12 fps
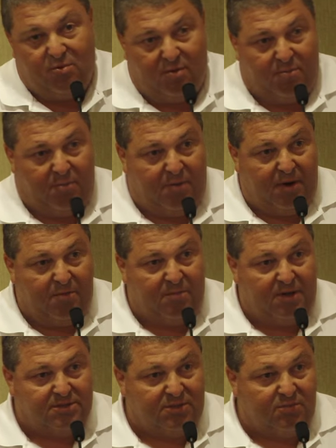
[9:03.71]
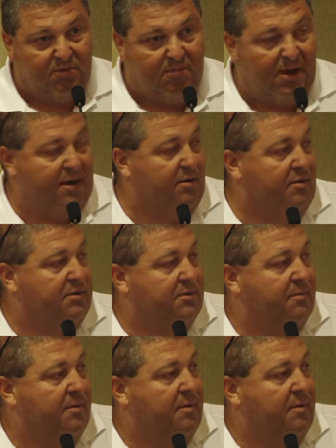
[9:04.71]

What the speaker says: more prepared because of the reminders.